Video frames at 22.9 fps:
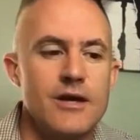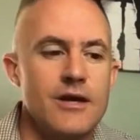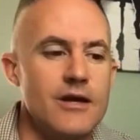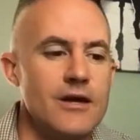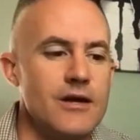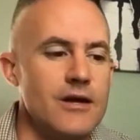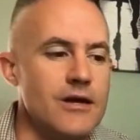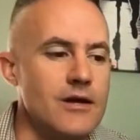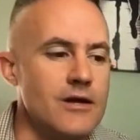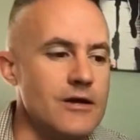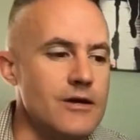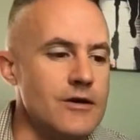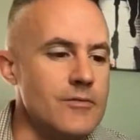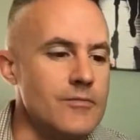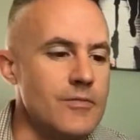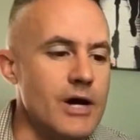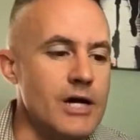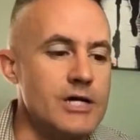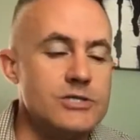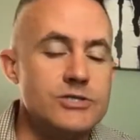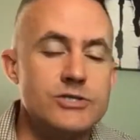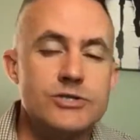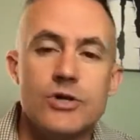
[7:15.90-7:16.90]
I
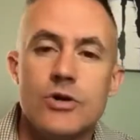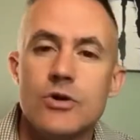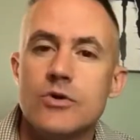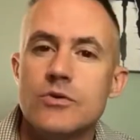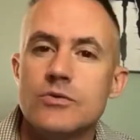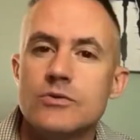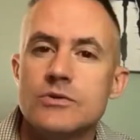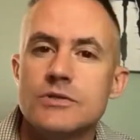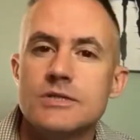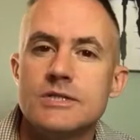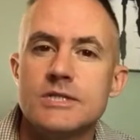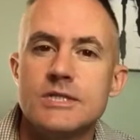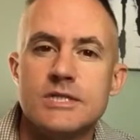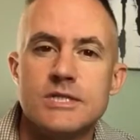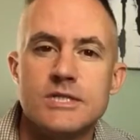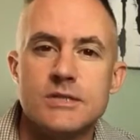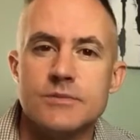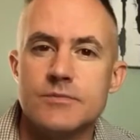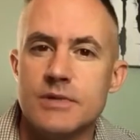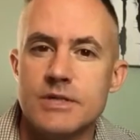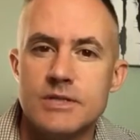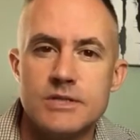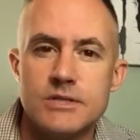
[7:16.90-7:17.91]
don't
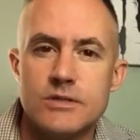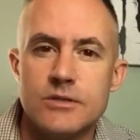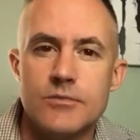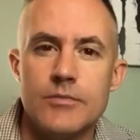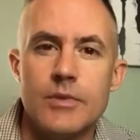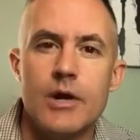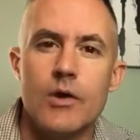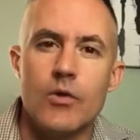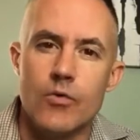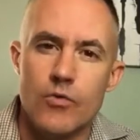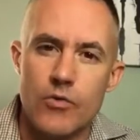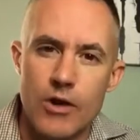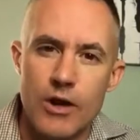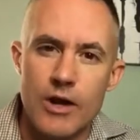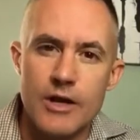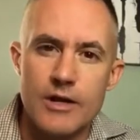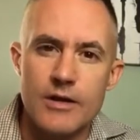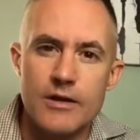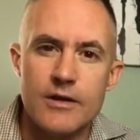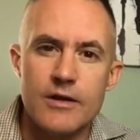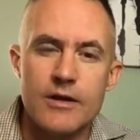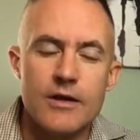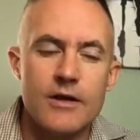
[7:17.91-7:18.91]
dismiss them
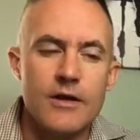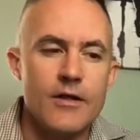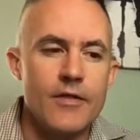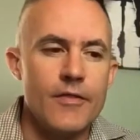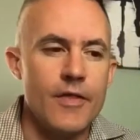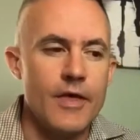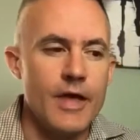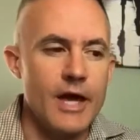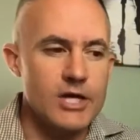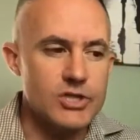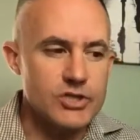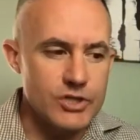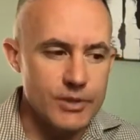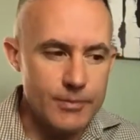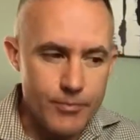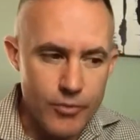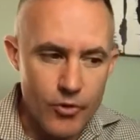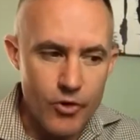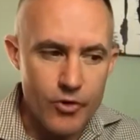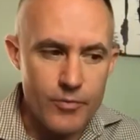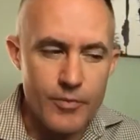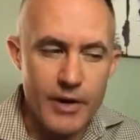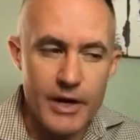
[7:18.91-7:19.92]
outright. They actually
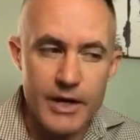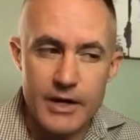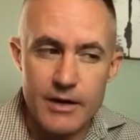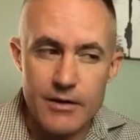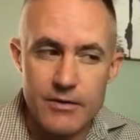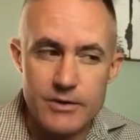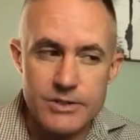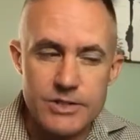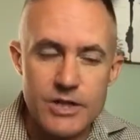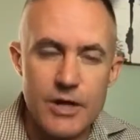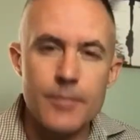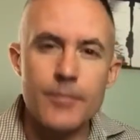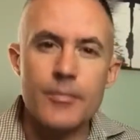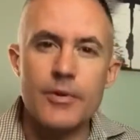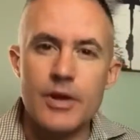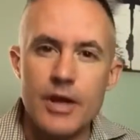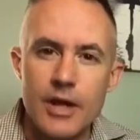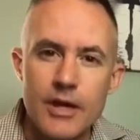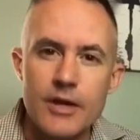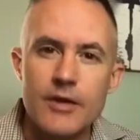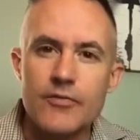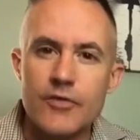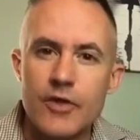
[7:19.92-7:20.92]
perk my ears up,
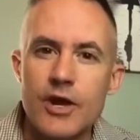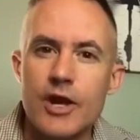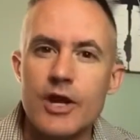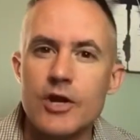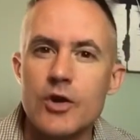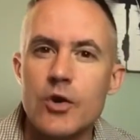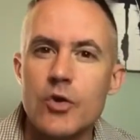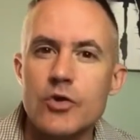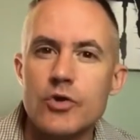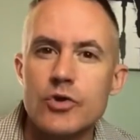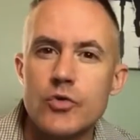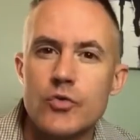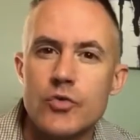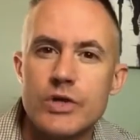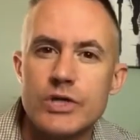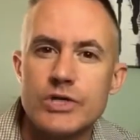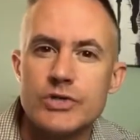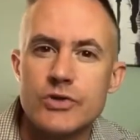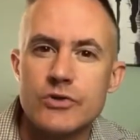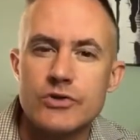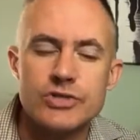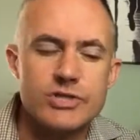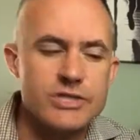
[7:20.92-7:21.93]
and then I go to the
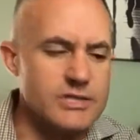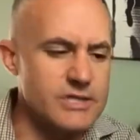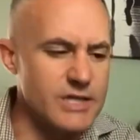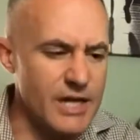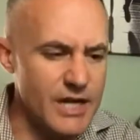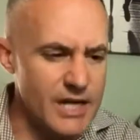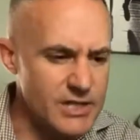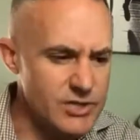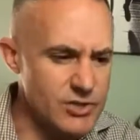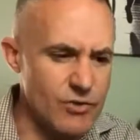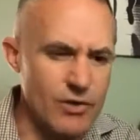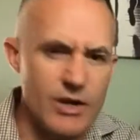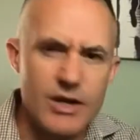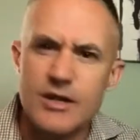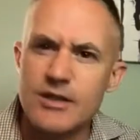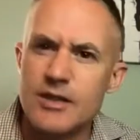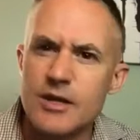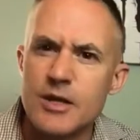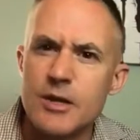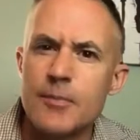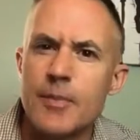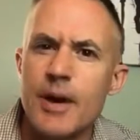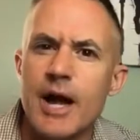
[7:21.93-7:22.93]
research and say, hey, is there anything
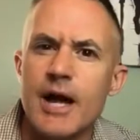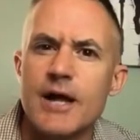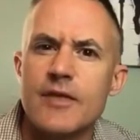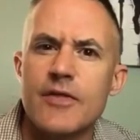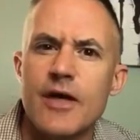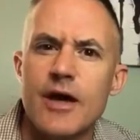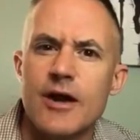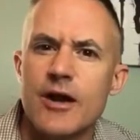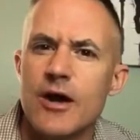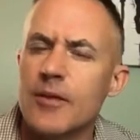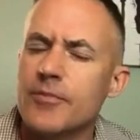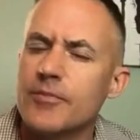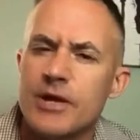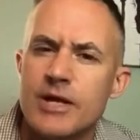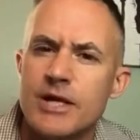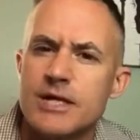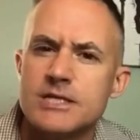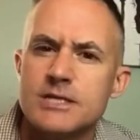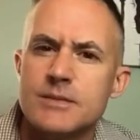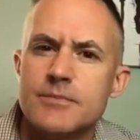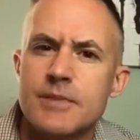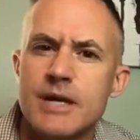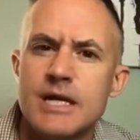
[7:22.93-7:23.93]
to back that up? Like, that's
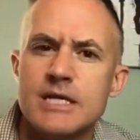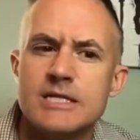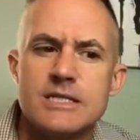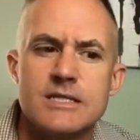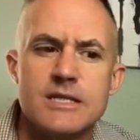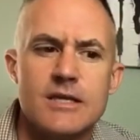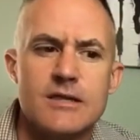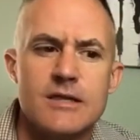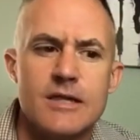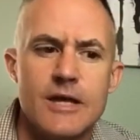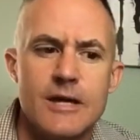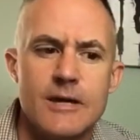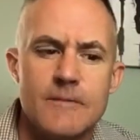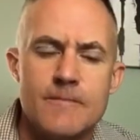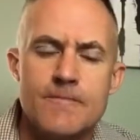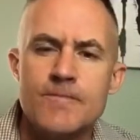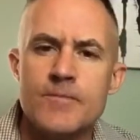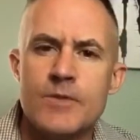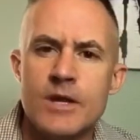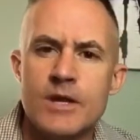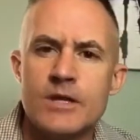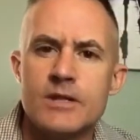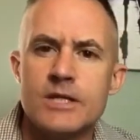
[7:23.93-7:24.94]
amazing that they
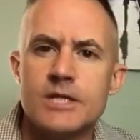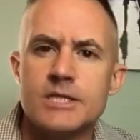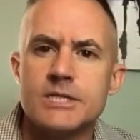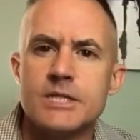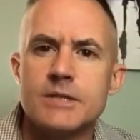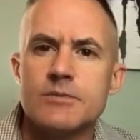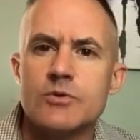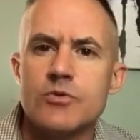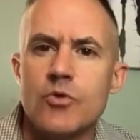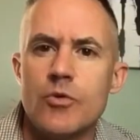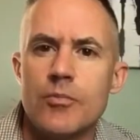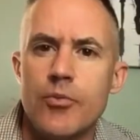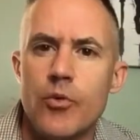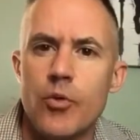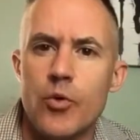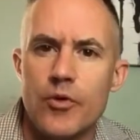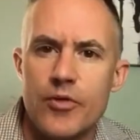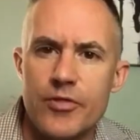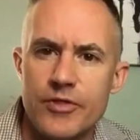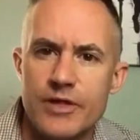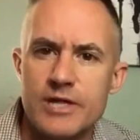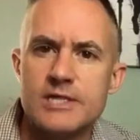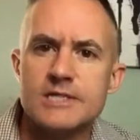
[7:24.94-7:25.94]
seem to
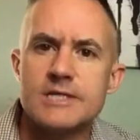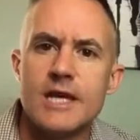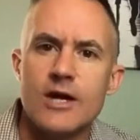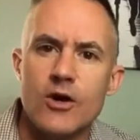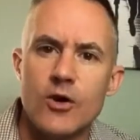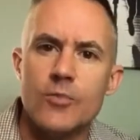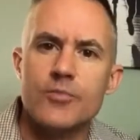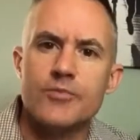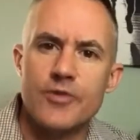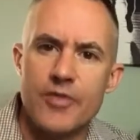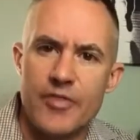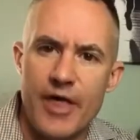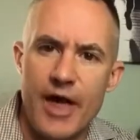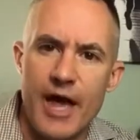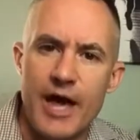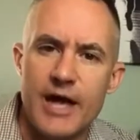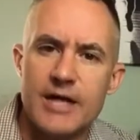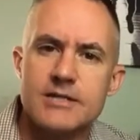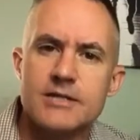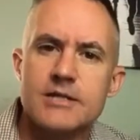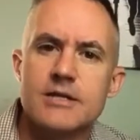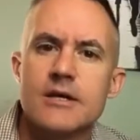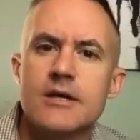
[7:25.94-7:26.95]
report this helped
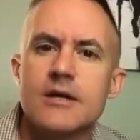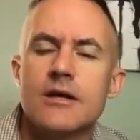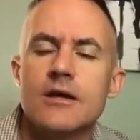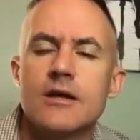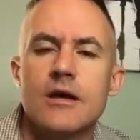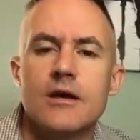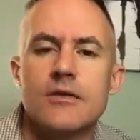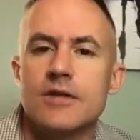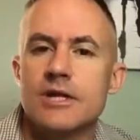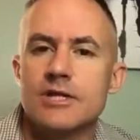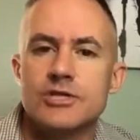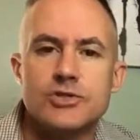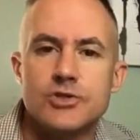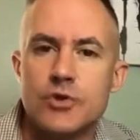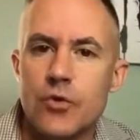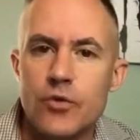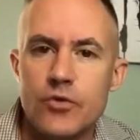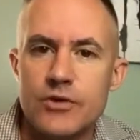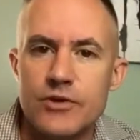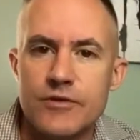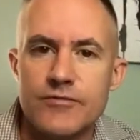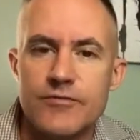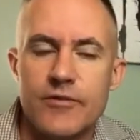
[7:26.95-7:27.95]
that, and that's
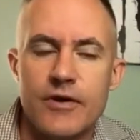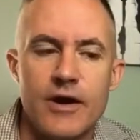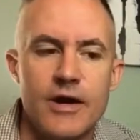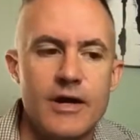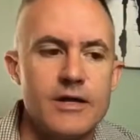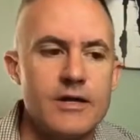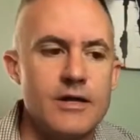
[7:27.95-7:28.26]
totally fine.